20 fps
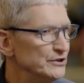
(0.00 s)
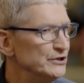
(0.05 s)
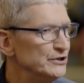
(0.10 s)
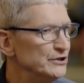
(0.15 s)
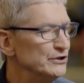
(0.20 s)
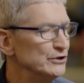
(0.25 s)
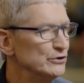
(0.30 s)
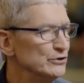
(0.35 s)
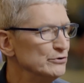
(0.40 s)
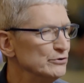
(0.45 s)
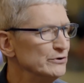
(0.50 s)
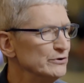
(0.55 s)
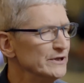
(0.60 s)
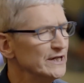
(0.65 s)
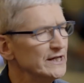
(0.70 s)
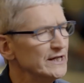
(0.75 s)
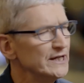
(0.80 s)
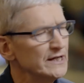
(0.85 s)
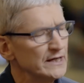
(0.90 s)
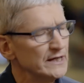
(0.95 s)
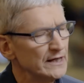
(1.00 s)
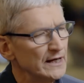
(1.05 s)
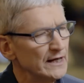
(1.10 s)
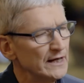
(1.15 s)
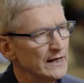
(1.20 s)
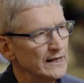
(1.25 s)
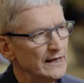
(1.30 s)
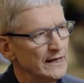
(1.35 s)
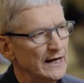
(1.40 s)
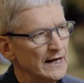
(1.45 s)
He submits on that
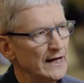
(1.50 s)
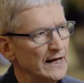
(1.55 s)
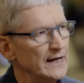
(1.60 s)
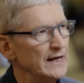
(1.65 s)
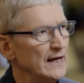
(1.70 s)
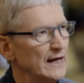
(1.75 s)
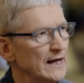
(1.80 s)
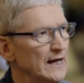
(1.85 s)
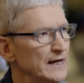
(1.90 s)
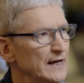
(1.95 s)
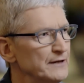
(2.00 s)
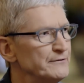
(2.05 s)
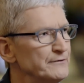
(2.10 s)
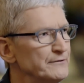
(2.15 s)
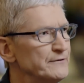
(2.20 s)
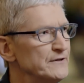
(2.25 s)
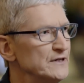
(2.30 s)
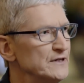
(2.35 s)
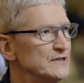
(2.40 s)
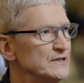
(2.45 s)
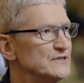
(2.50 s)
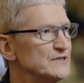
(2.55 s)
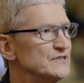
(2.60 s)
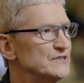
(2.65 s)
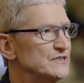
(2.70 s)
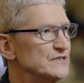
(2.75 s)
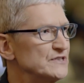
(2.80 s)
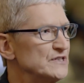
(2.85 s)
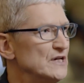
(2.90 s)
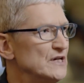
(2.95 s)
one. So when he goes into the talking
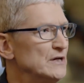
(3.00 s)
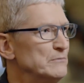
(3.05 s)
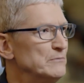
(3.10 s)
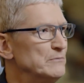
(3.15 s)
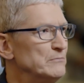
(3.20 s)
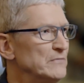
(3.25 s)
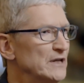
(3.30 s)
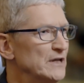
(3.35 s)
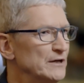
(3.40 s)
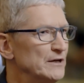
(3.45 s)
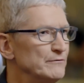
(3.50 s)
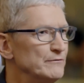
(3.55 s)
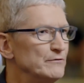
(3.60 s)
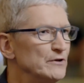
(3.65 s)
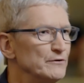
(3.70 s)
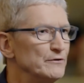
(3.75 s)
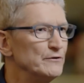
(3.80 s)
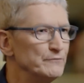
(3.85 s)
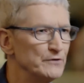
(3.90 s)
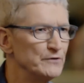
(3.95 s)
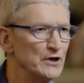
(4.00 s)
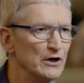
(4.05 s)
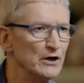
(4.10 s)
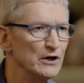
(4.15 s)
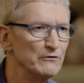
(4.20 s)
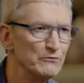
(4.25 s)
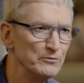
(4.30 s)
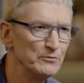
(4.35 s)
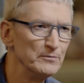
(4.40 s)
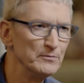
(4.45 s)
point of government regulation,
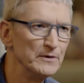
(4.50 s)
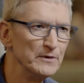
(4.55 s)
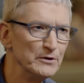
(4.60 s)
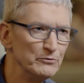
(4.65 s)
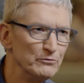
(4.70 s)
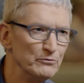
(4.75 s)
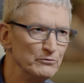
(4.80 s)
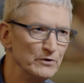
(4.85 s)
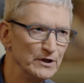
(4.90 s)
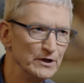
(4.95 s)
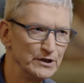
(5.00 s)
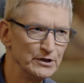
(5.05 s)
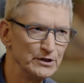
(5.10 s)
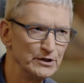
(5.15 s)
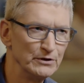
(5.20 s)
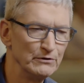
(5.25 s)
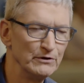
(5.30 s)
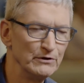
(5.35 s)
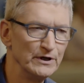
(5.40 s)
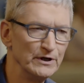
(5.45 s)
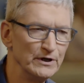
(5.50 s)
on the words government